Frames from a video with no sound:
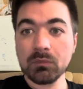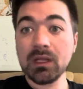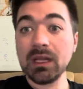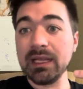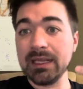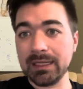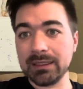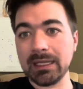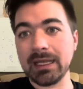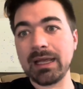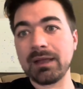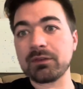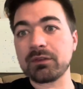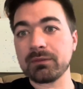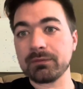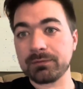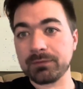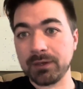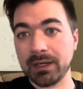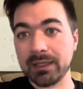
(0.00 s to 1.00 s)
And I have
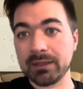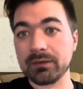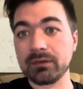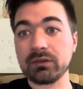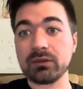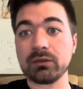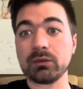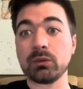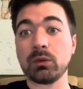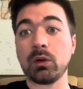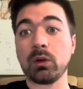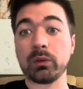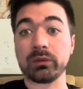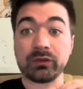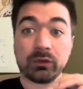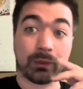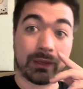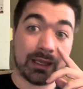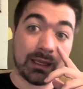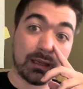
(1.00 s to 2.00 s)
some friends who
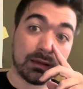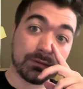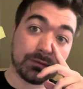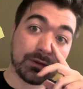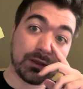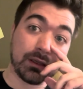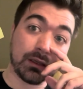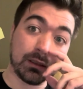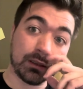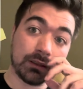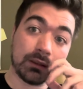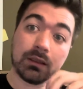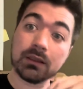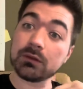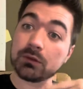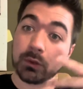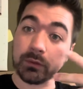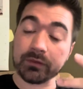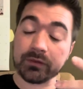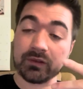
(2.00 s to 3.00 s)
also have uh,
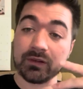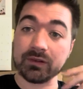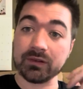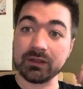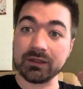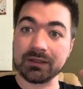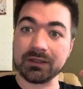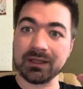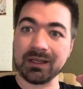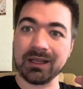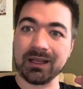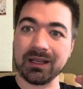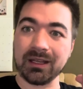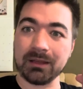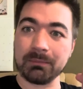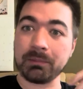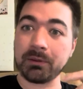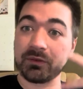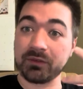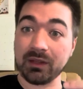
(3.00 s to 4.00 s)
narcissistic uh,
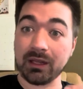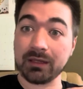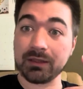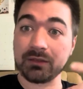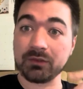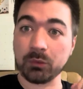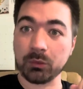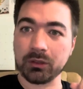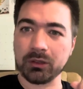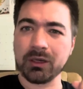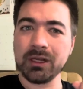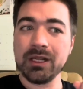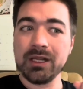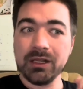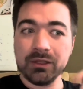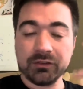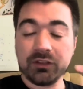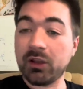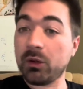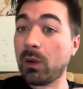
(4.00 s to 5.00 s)
personality disorder.
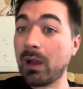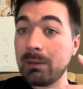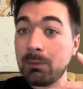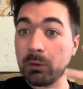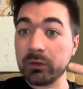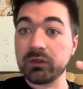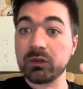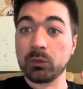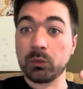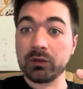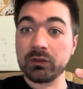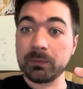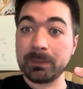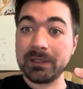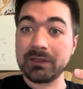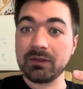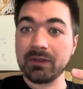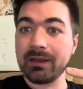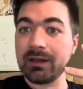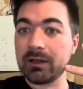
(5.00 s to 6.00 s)
So I'm also going to
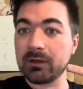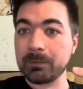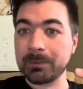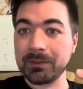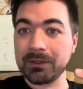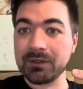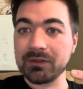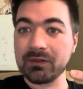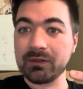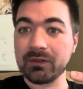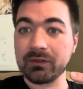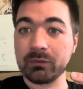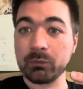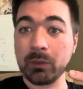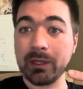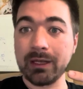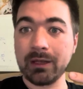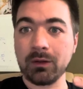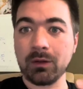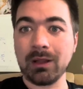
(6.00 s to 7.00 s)
speak to their experiences as
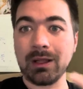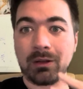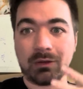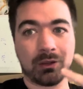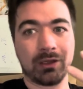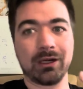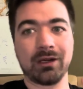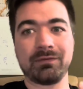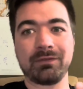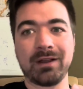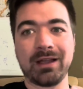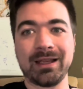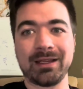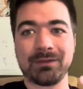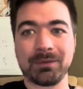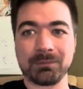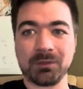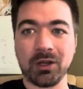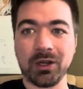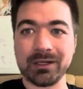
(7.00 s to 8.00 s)
well. I'll clarify if
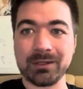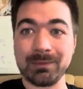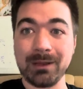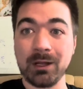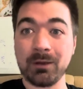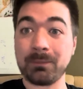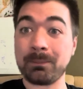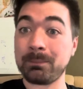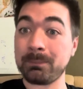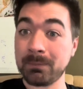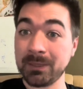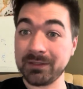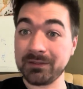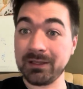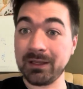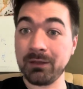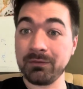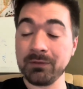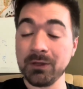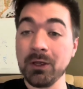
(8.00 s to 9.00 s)
I'm talking about
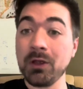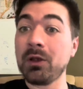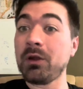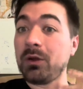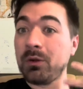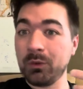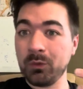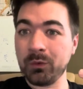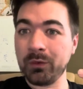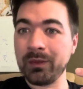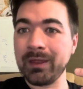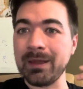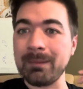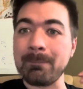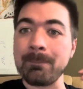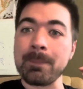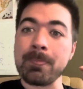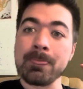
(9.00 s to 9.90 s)
myself or them.